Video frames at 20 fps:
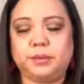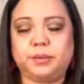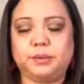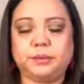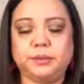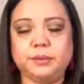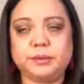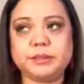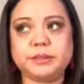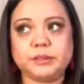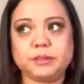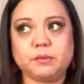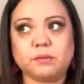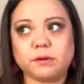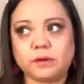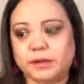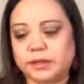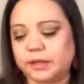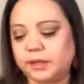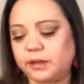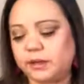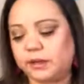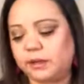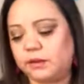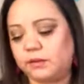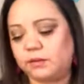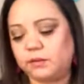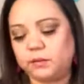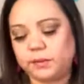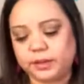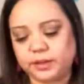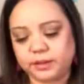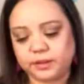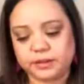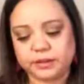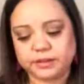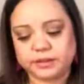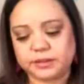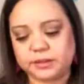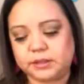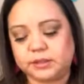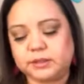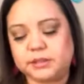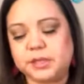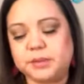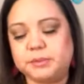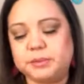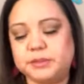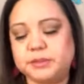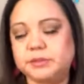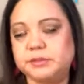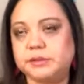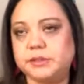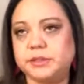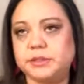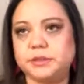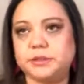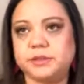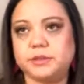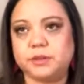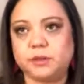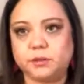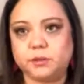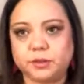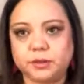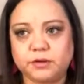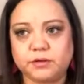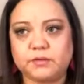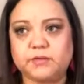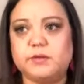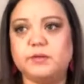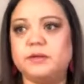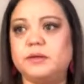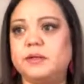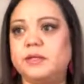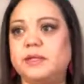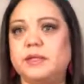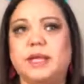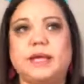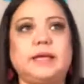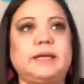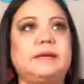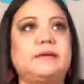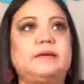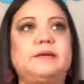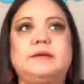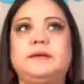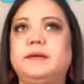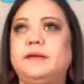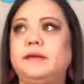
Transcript: we went to Oregon, and oh my goodness, the temperature was just so beautiful and like